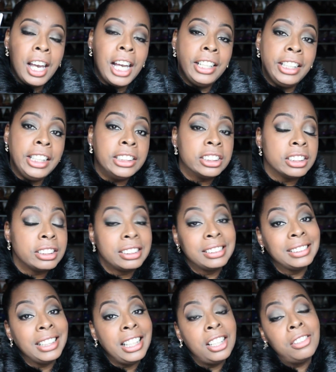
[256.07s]
And these are
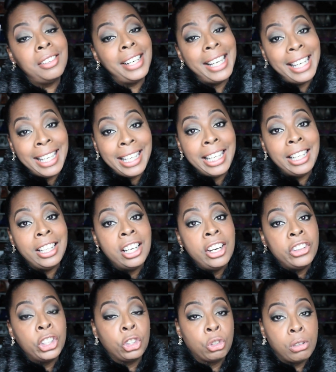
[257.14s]
still in
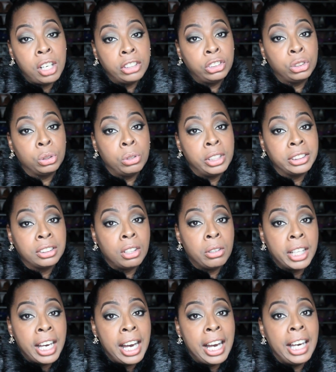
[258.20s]
the drugstores,
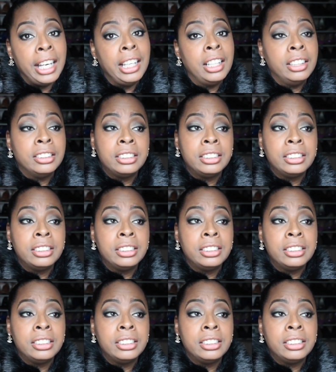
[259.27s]
okay?